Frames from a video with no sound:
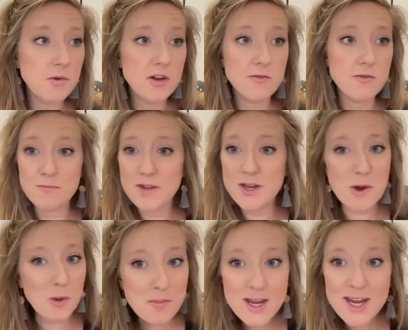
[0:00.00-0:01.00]
You can
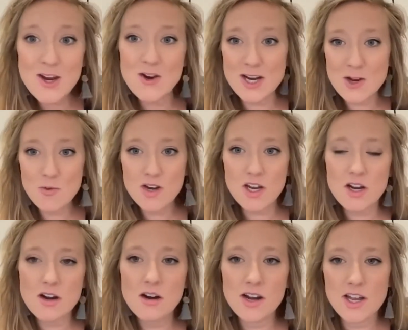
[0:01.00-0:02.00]
email me or anyone
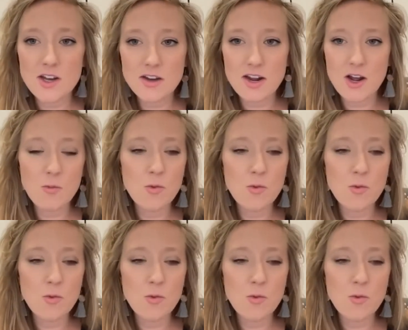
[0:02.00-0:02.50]
here, and uh,